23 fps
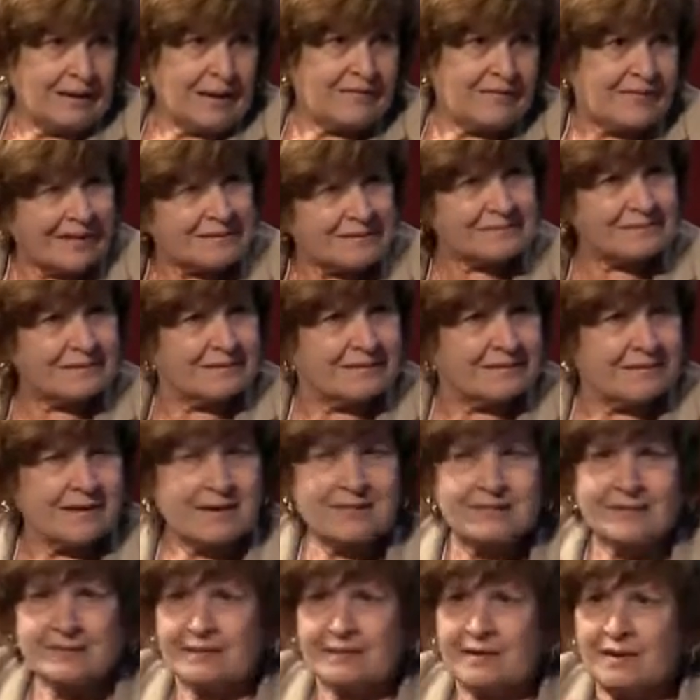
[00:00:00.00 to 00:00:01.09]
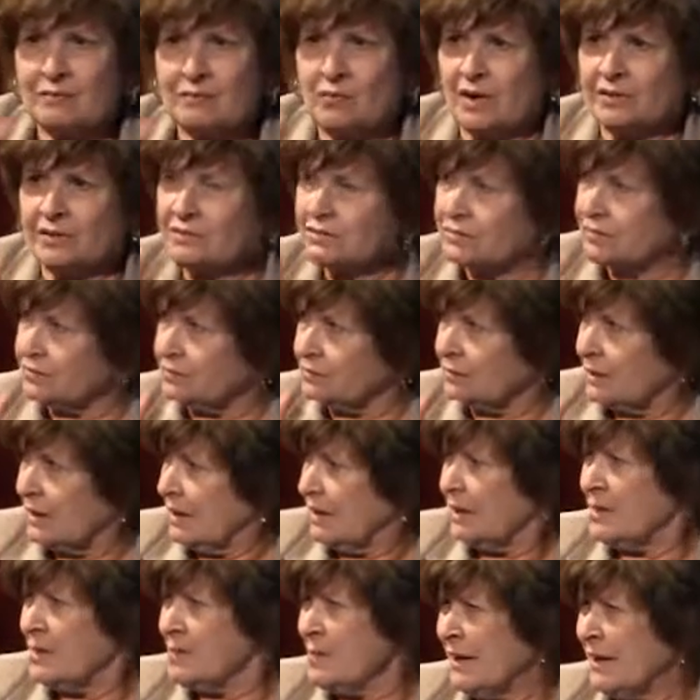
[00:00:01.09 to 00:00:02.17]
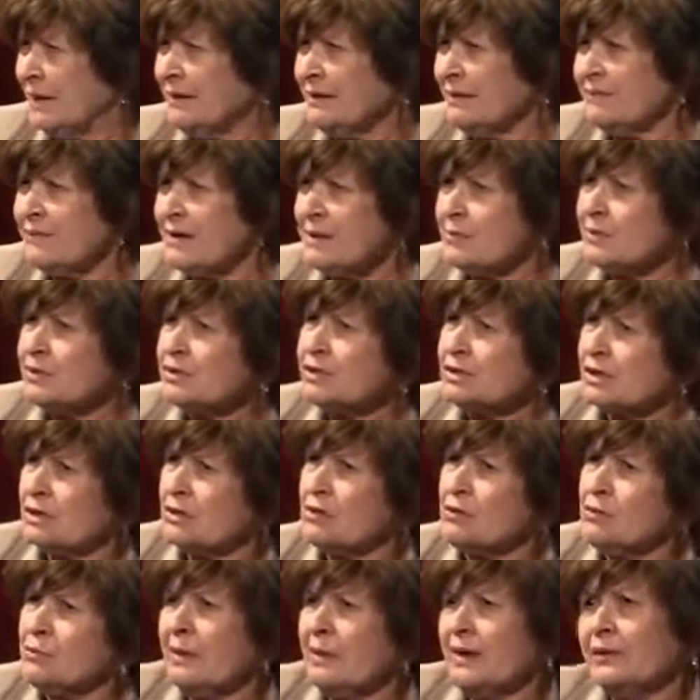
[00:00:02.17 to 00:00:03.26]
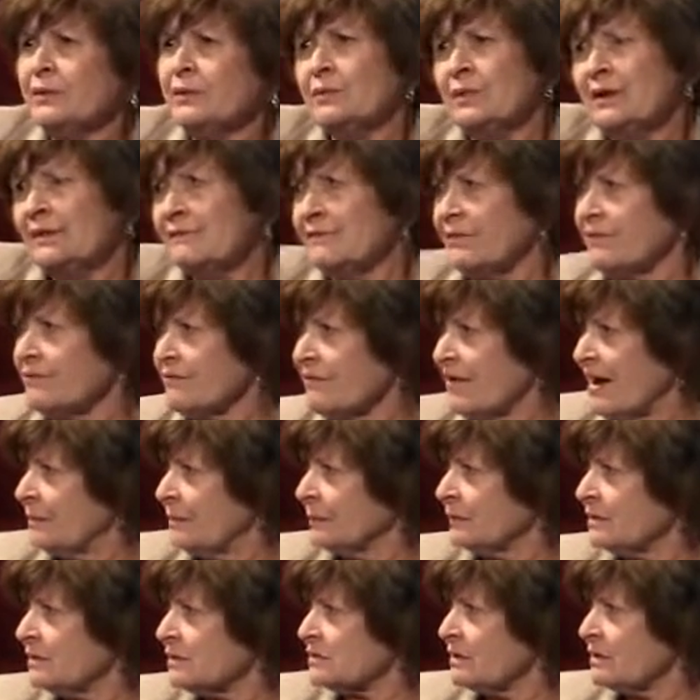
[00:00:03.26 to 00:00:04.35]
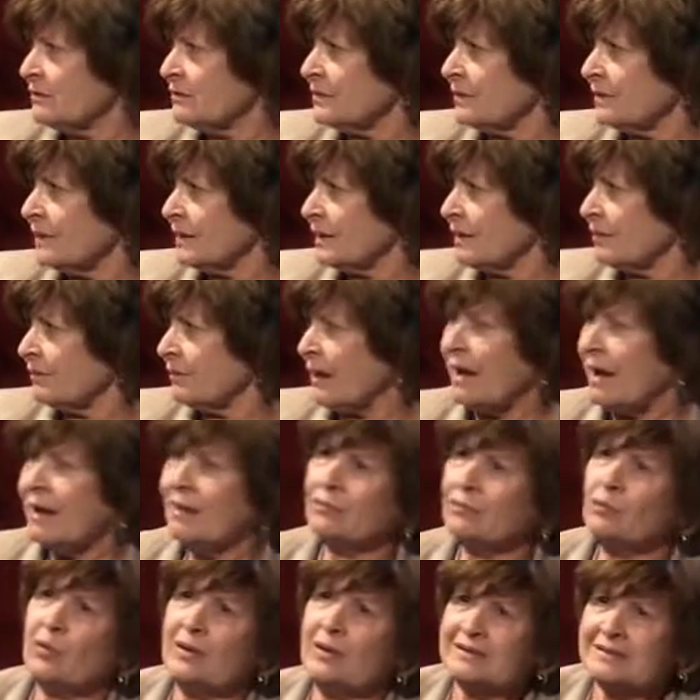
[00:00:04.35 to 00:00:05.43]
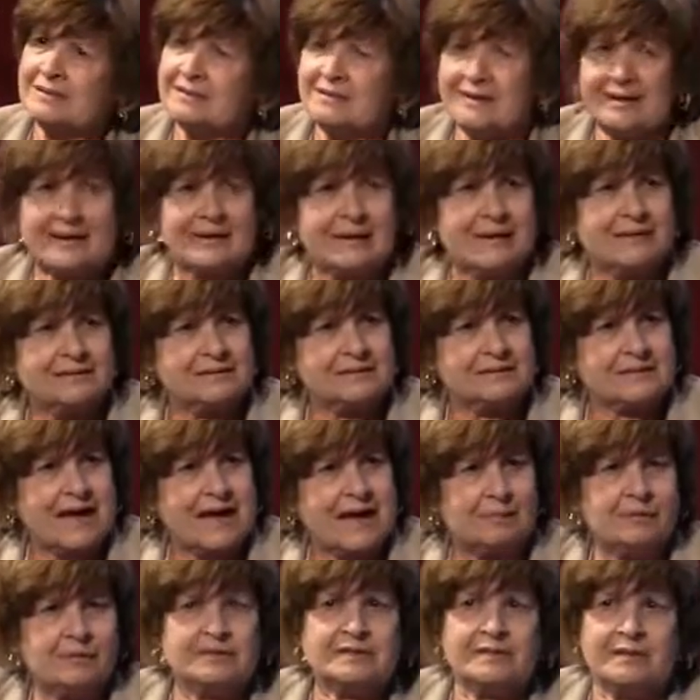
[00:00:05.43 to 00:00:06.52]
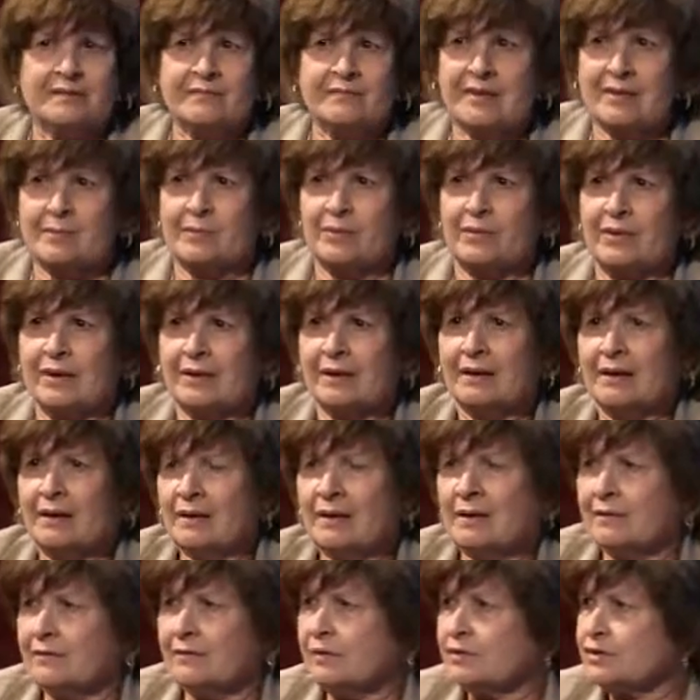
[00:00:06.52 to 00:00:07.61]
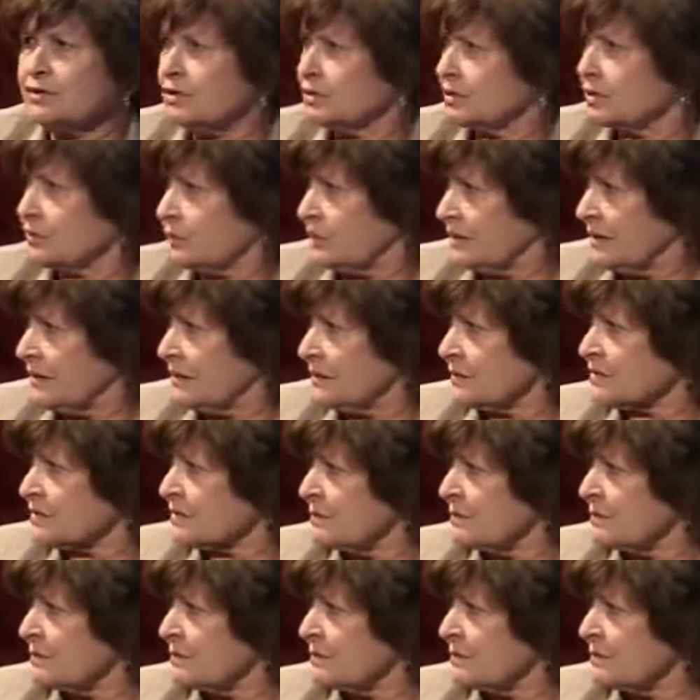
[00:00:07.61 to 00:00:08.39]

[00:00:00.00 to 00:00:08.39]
And that's the thing that they want to do. And many of them are single men who have their families over there. And once they get established, then they bring their children here.